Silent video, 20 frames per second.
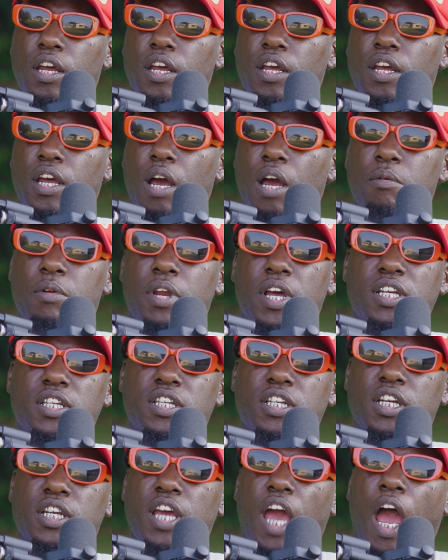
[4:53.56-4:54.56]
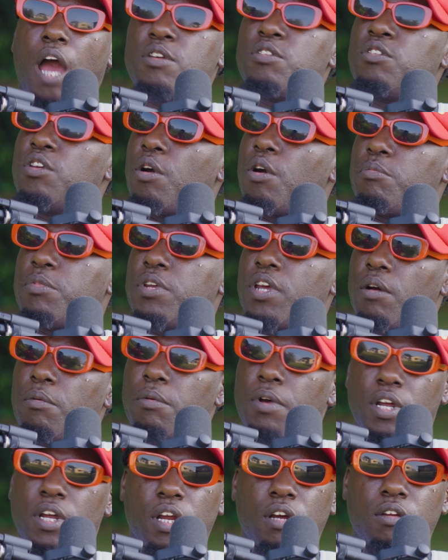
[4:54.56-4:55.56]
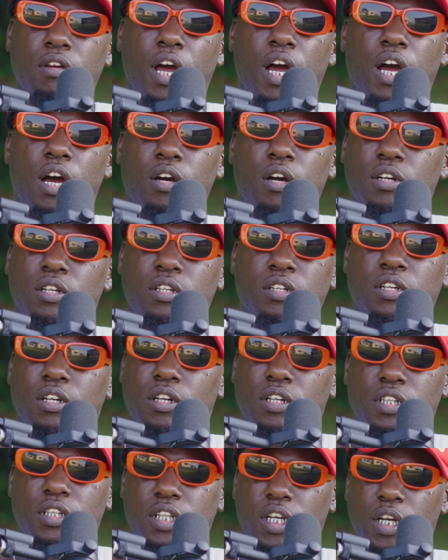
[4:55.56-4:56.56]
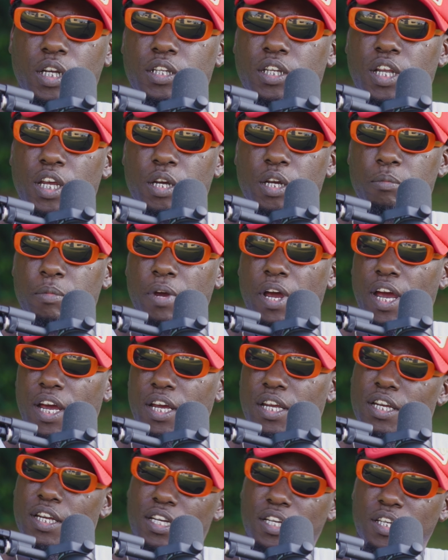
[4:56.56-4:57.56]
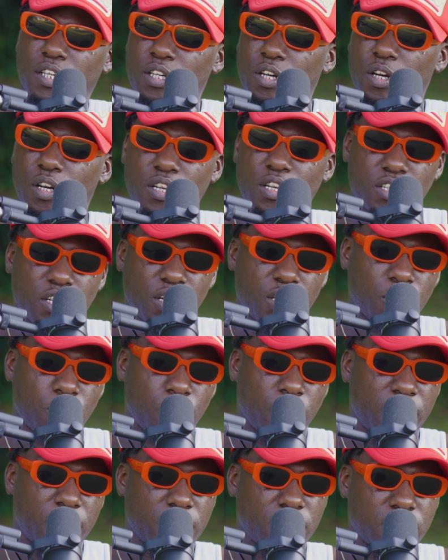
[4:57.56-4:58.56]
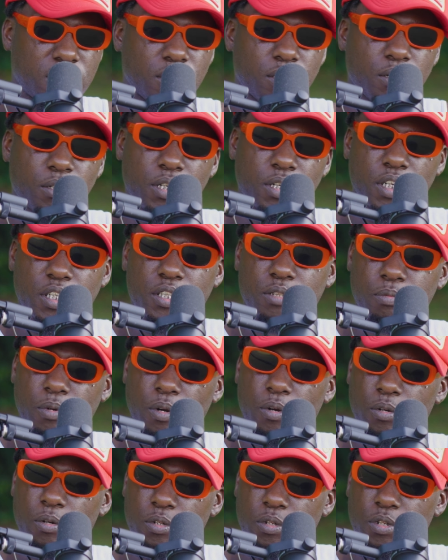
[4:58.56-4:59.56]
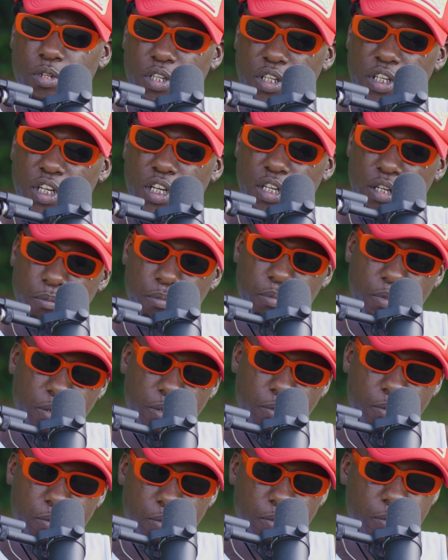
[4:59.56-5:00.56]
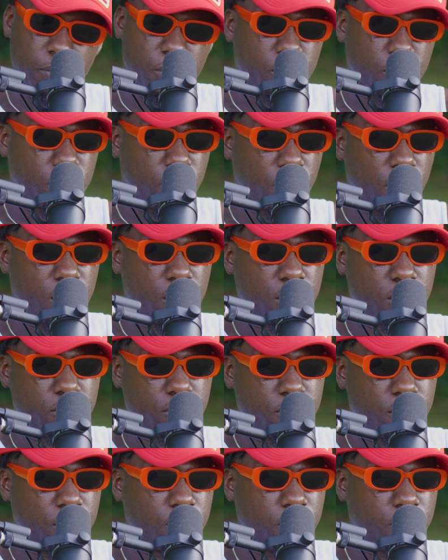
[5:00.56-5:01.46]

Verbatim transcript: I was like, shit, I, you know me, I'm, I'm all, you know what I'm saying, thinking about, you know what I'm saying, the Damn. ways to expose, get the people, music heard, you feel